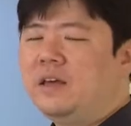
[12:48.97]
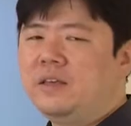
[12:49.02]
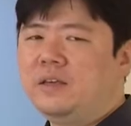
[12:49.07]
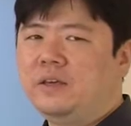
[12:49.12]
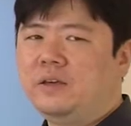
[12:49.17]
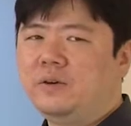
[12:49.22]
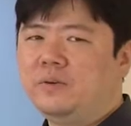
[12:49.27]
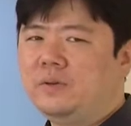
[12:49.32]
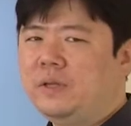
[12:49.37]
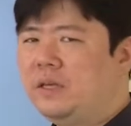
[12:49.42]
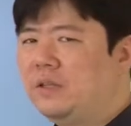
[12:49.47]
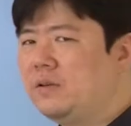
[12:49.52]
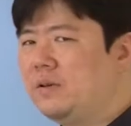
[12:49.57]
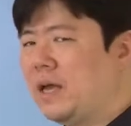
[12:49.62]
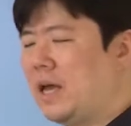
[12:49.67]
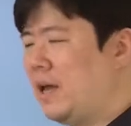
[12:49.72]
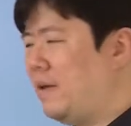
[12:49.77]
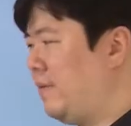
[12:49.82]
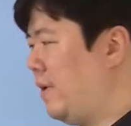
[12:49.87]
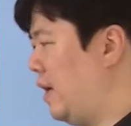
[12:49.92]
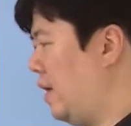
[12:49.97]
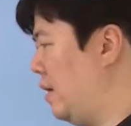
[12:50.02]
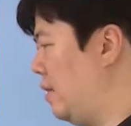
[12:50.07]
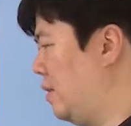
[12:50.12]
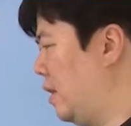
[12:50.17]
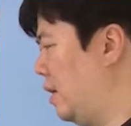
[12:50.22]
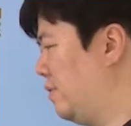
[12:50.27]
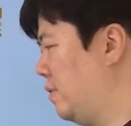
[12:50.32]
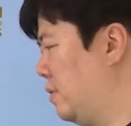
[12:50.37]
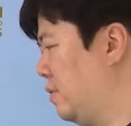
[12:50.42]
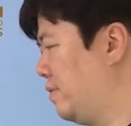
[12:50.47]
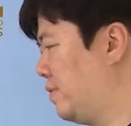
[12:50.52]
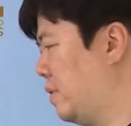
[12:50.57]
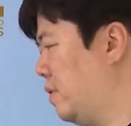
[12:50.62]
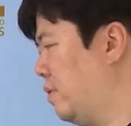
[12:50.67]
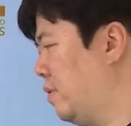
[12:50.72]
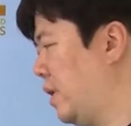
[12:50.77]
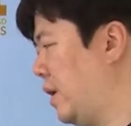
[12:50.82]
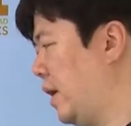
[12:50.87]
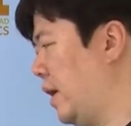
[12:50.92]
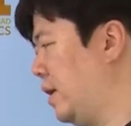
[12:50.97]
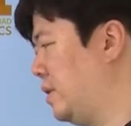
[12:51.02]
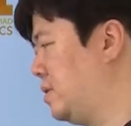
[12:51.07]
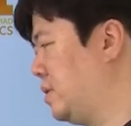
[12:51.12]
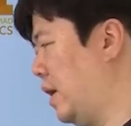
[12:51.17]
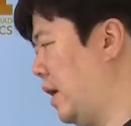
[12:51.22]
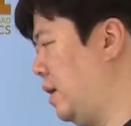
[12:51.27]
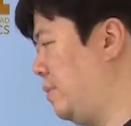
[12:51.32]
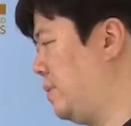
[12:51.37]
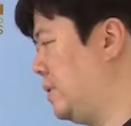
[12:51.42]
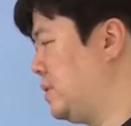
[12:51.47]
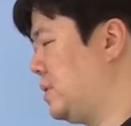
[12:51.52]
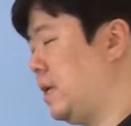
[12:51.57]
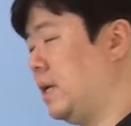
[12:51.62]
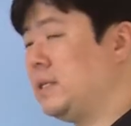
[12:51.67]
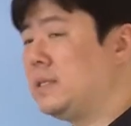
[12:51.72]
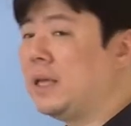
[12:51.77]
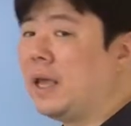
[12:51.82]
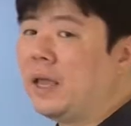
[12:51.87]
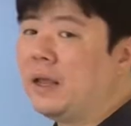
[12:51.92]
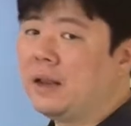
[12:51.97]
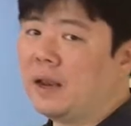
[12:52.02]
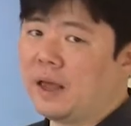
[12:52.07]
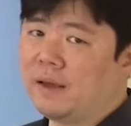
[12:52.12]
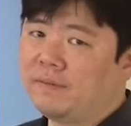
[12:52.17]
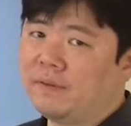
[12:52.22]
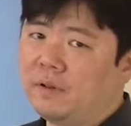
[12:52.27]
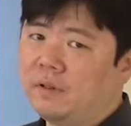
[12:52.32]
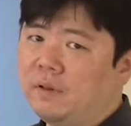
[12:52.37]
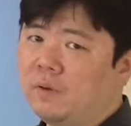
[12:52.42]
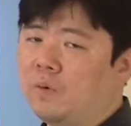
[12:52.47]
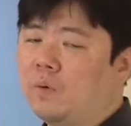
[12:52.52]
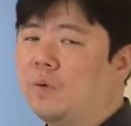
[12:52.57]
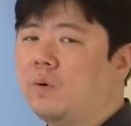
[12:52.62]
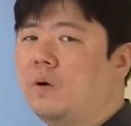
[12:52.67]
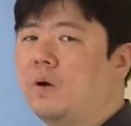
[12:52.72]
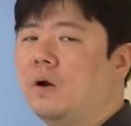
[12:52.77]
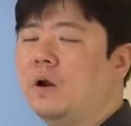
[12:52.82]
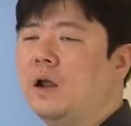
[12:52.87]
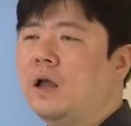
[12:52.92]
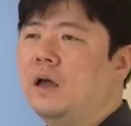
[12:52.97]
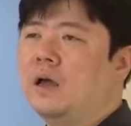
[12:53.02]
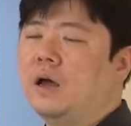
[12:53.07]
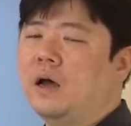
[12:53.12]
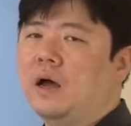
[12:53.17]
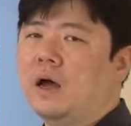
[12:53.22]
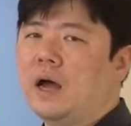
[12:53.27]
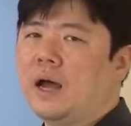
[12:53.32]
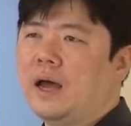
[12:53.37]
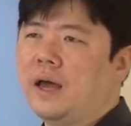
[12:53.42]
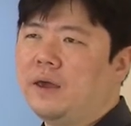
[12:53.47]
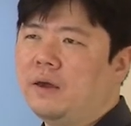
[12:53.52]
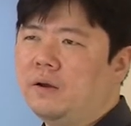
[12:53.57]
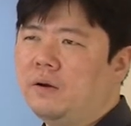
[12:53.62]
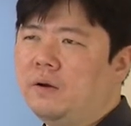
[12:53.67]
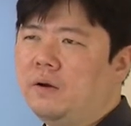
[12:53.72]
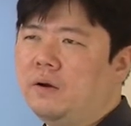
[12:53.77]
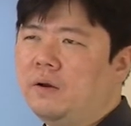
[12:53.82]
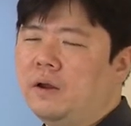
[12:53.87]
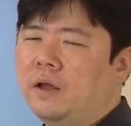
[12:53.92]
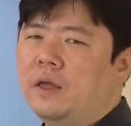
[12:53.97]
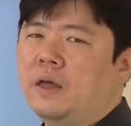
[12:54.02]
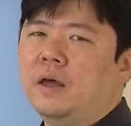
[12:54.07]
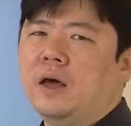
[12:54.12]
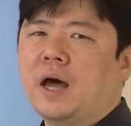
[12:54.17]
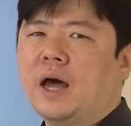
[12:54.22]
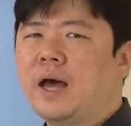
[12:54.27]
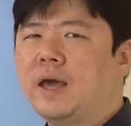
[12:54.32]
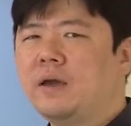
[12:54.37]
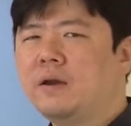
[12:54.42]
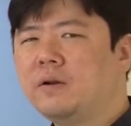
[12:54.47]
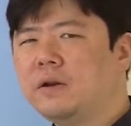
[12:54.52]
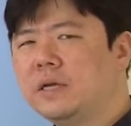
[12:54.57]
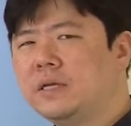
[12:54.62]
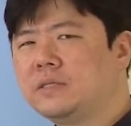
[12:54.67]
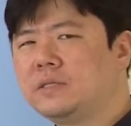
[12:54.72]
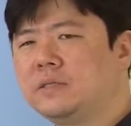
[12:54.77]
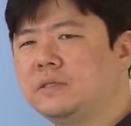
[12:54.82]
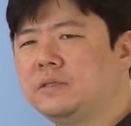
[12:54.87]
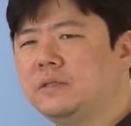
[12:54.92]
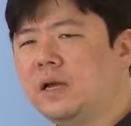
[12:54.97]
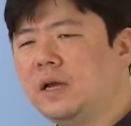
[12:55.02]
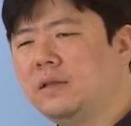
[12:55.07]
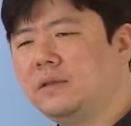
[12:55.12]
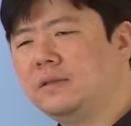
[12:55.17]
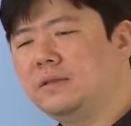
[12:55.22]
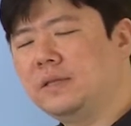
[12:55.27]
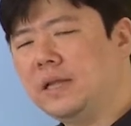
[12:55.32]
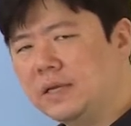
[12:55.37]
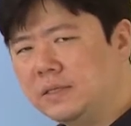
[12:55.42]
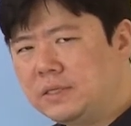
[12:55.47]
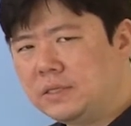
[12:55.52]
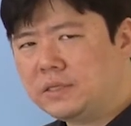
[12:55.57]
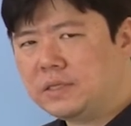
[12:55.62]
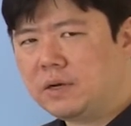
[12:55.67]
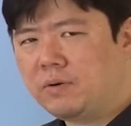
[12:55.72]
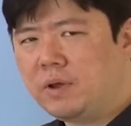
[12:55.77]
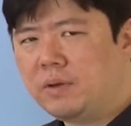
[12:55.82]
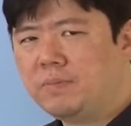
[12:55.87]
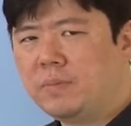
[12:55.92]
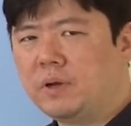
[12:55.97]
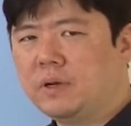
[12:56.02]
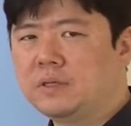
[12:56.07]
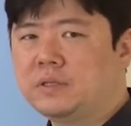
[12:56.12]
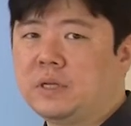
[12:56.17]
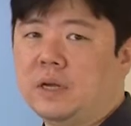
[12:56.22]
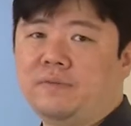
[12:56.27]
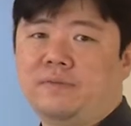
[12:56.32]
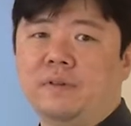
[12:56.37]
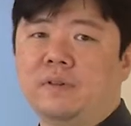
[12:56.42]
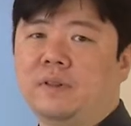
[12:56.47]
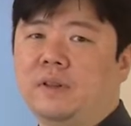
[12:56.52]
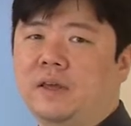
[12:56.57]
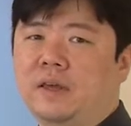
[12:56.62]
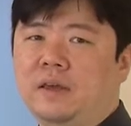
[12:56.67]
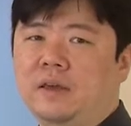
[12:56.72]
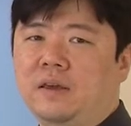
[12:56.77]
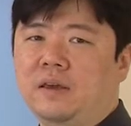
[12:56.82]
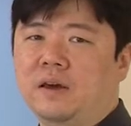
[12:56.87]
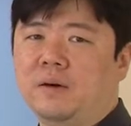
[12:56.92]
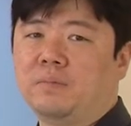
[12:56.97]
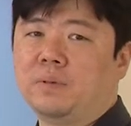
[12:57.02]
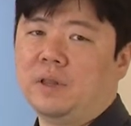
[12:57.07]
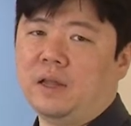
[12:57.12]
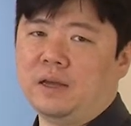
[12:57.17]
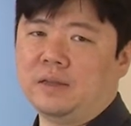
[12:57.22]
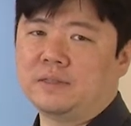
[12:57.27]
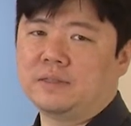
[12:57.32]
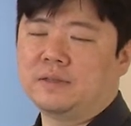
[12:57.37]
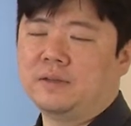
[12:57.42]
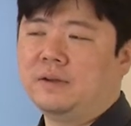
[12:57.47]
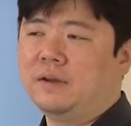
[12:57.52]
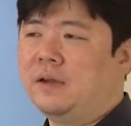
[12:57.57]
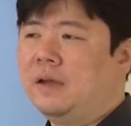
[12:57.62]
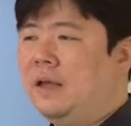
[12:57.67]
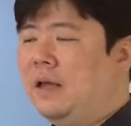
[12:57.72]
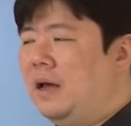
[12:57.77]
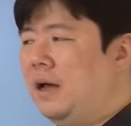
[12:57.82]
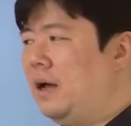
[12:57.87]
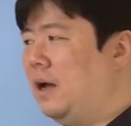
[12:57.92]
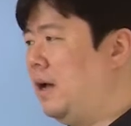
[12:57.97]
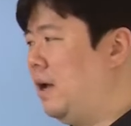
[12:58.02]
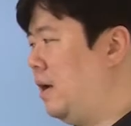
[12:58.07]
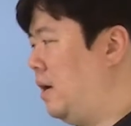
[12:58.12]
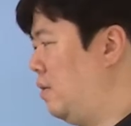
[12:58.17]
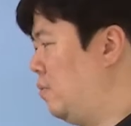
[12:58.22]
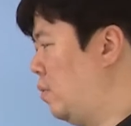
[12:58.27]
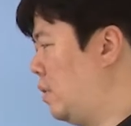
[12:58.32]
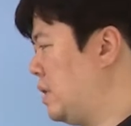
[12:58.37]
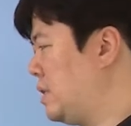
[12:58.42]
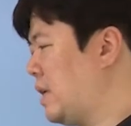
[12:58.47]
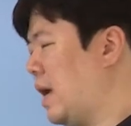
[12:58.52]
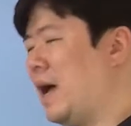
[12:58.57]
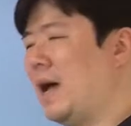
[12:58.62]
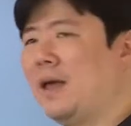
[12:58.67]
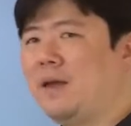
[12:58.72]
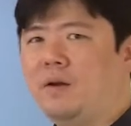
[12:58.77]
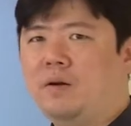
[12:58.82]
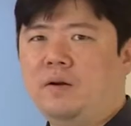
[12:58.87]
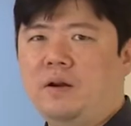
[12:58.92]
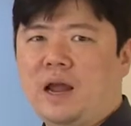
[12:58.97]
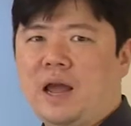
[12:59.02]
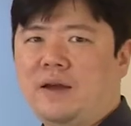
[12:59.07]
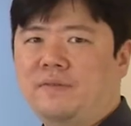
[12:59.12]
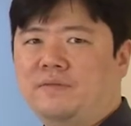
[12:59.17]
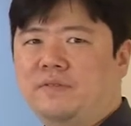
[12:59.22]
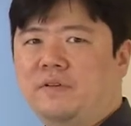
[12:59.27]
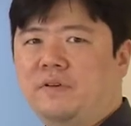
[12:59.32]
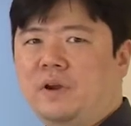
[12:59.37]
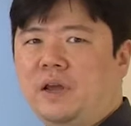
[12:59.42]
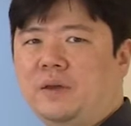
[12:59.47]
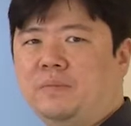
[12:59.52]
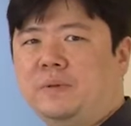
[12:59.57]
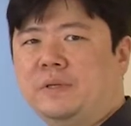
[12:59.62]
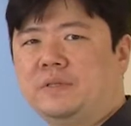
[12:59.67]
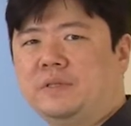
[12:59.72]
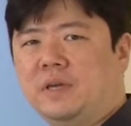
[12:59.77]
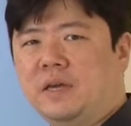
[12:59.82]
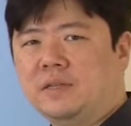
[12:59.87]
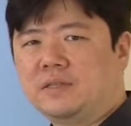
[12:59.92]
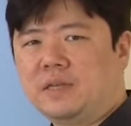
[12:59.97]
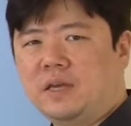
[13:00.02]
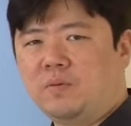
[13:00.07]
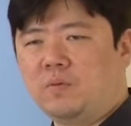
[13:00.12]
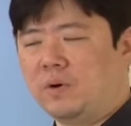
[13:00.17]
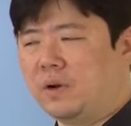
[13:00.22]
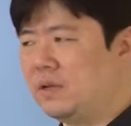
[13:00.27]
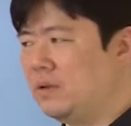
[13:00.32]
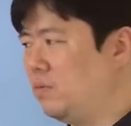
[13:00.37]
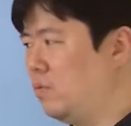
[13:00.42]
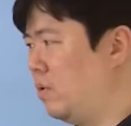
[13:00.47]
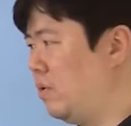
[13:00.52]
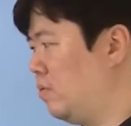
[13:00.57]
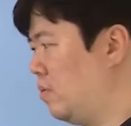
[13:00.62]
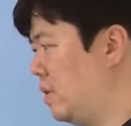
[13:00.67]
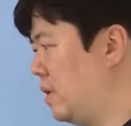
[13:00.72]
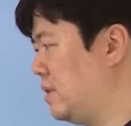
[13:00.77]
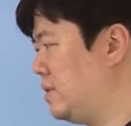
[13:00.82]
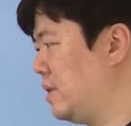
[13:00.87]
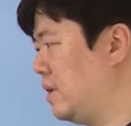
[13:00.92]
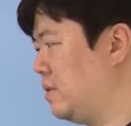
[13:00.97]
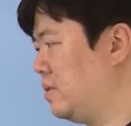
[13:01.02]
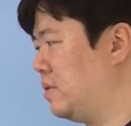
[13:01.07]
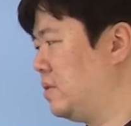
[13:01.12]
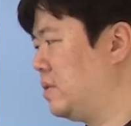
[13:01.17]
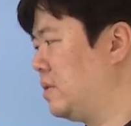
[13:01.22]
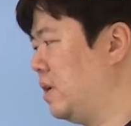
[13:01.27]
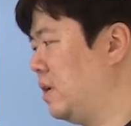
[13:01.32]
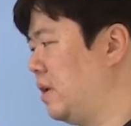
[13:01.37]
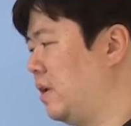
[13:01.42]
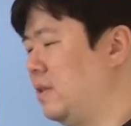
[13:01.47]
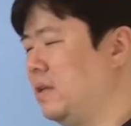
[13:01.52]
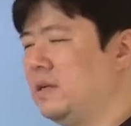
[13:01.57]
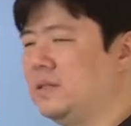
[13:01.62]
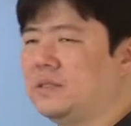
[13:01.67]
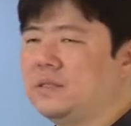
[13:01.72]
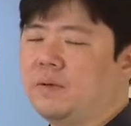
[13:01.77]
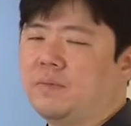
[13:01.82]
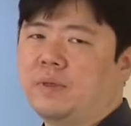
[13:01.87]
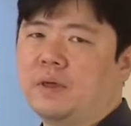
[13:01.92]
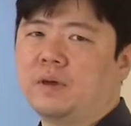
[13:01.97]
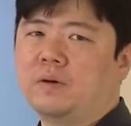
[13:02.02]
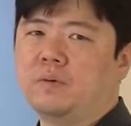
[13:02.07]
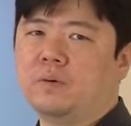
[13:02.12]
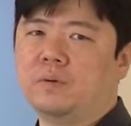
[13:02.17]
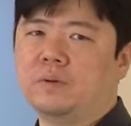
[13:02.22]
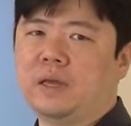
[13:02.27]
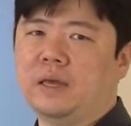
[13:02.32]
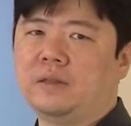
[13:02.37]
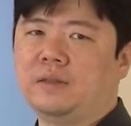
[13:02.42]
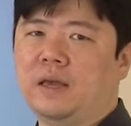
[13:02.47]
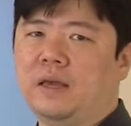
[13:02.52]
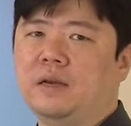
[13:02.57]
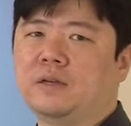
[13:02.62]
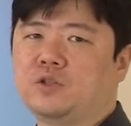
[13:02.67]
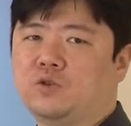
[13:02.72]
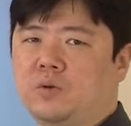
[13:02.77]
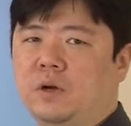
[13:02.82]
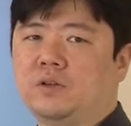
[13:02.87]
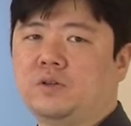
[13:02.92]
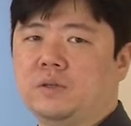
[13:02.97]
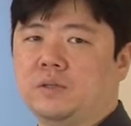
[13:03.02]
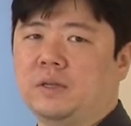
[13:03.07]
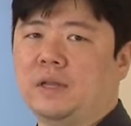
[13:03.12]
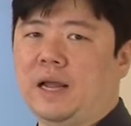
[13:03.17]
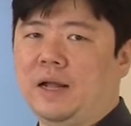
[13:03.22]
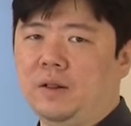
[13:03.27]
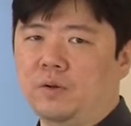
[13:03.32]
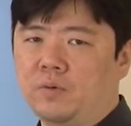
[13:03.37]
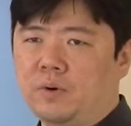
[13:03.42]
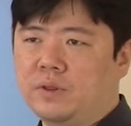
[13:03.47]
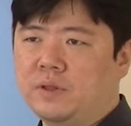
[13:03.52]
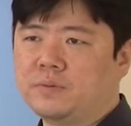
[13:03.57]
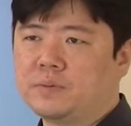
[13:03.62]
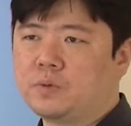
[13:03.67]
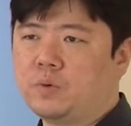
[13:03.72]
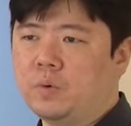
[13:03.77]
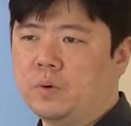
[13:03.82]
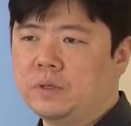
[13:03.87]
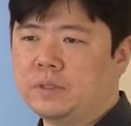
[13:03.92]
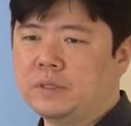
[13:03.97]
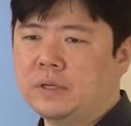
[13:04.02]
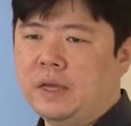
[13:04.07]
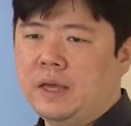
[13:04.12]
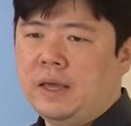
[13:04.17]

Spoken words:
You need to have a level of coding at APCSA level or higher. Higher is not necessary, but it's definitely a plus. What is higher after APCSA? What is there to study? There's something called a Data Structures and Algorithms course,